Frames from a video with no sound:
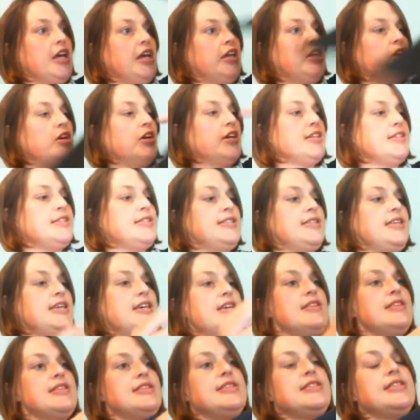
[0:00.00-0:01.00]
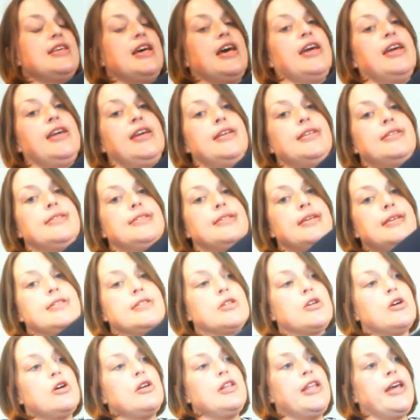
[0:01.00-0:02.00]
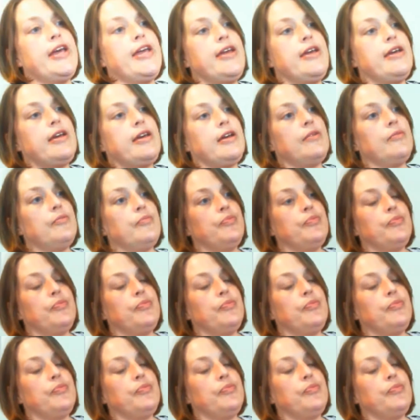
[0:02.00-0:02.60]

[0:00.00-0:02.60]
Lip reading: you can see at the side it's got like,